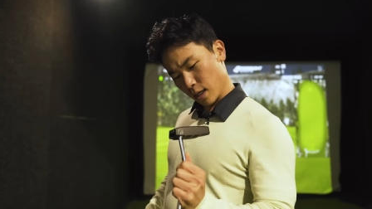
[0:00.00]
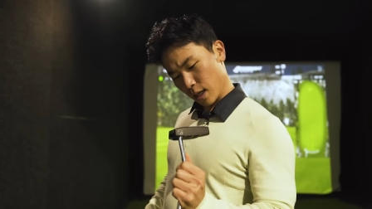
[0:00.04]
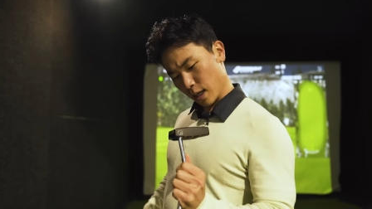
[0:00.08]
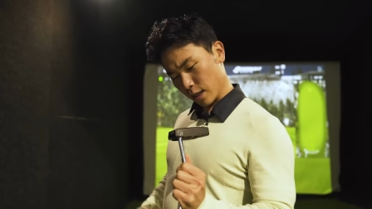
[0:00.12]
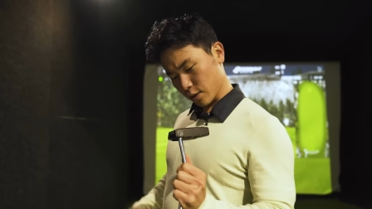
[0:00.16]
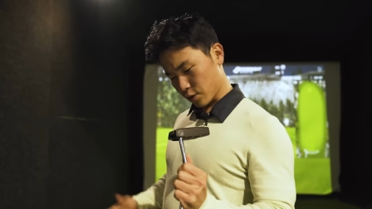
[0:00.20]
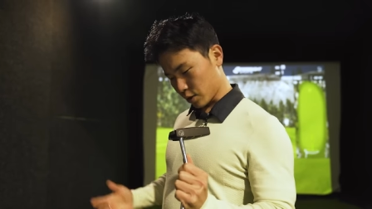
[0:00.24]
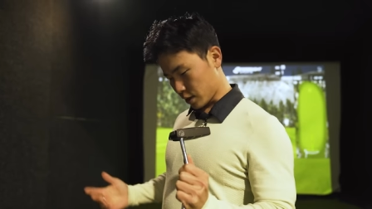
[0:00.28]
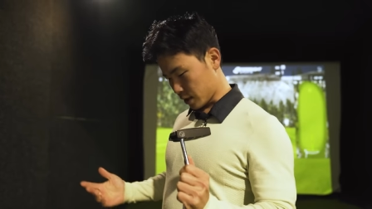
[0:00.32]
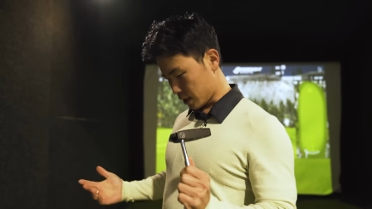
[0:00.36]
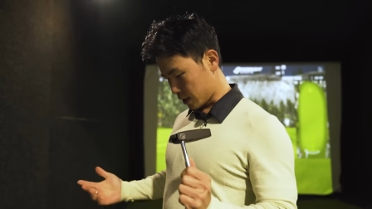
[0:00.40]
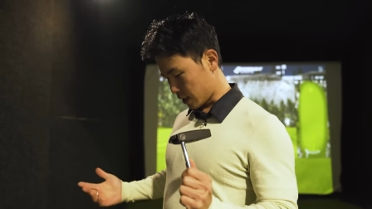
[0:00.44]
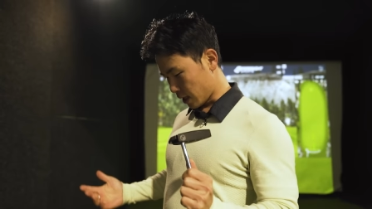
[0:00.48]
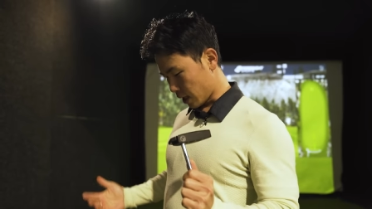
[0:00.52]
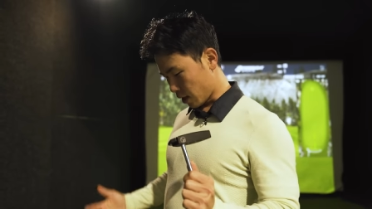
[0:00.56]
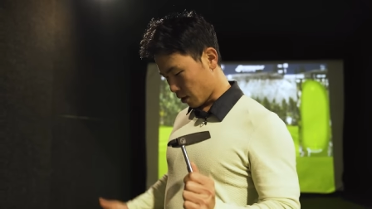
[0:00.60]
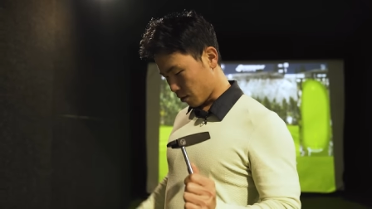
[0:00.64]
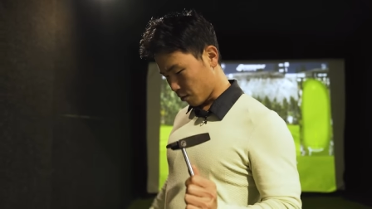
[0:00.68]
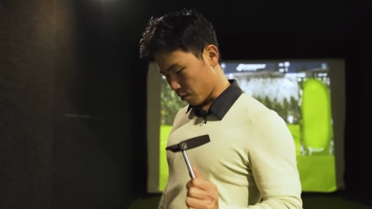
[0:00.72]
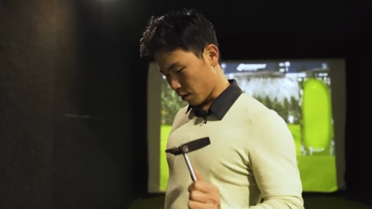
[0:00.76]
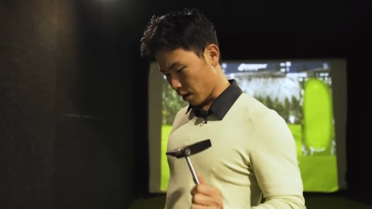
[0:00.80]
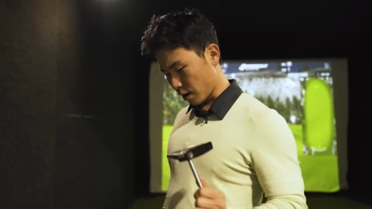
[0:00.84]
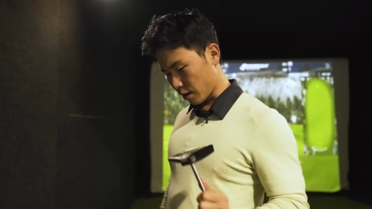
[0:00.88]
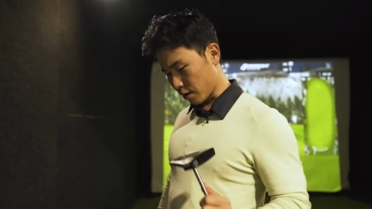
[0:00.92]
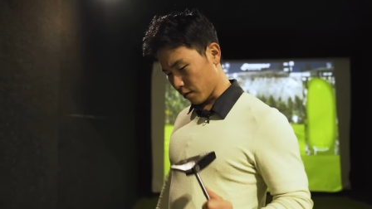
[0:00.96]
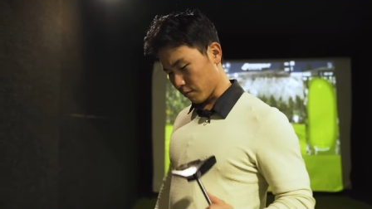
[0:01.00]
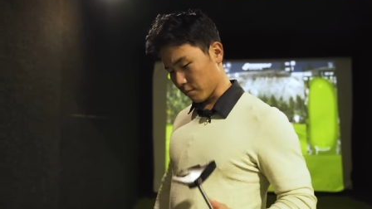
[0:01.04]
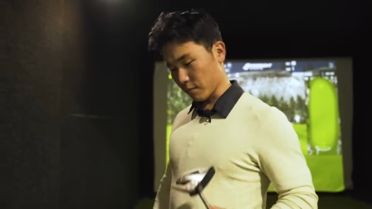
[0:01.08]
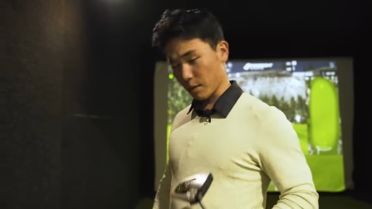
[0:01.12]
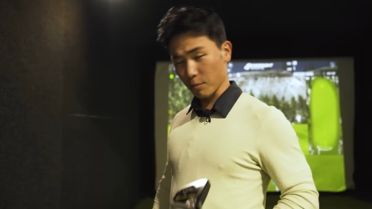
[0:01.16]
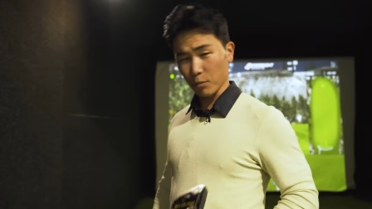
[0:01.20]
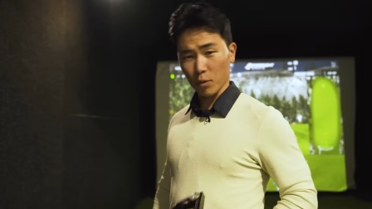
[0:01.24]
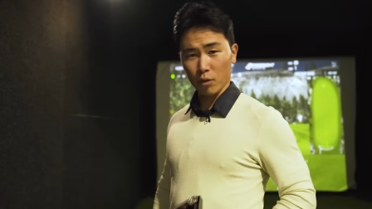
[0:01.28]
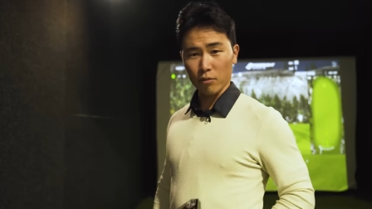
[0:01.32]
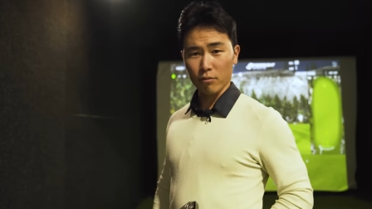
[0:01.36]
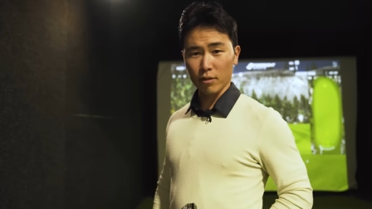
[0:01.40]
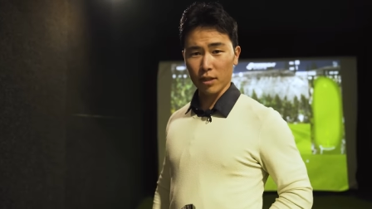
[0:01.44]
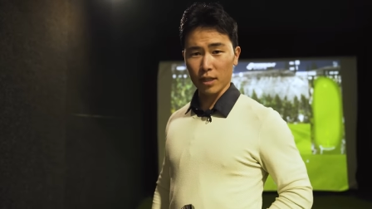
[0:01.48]
As you can tell, I don't,
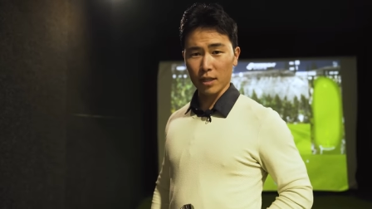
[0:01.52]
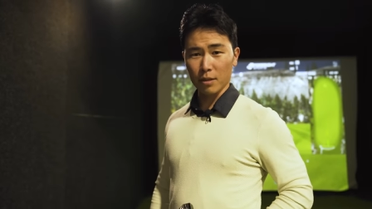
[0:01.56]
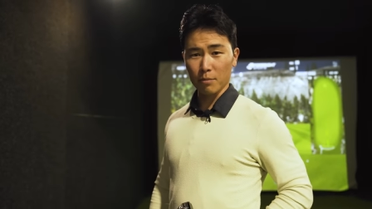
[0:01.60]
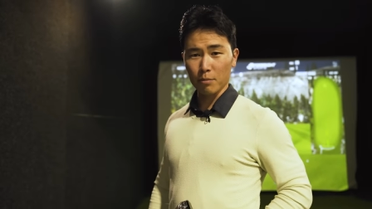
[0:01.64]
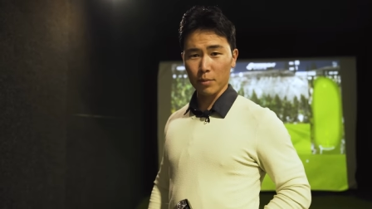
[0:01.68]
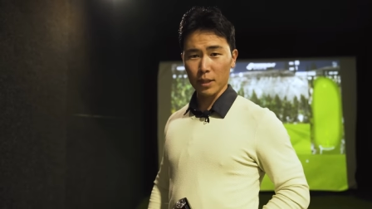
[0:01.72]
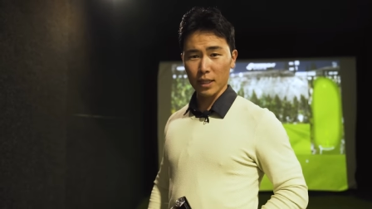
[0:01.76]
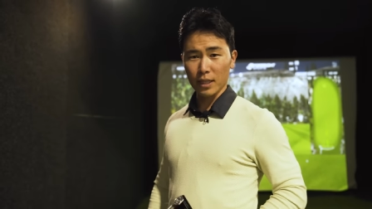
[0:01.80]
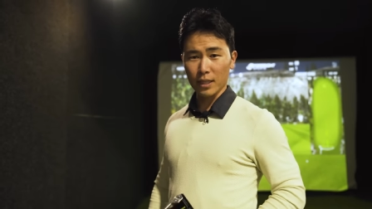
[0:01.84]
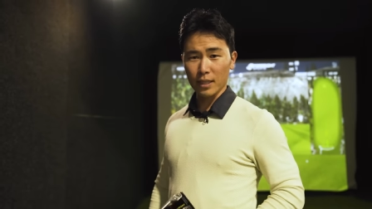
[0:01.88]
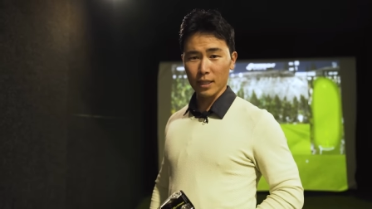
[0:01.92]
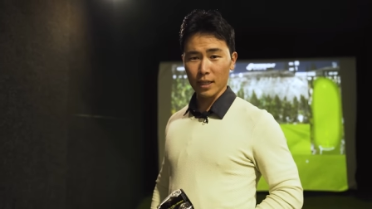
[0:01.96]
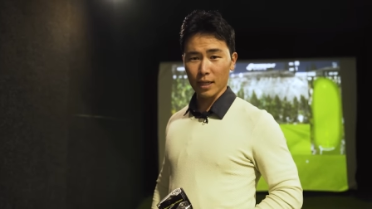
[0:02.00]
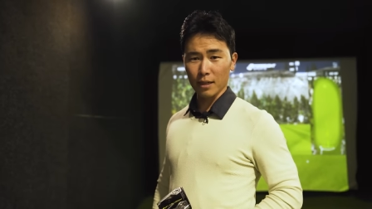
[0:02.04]
I'm not really a big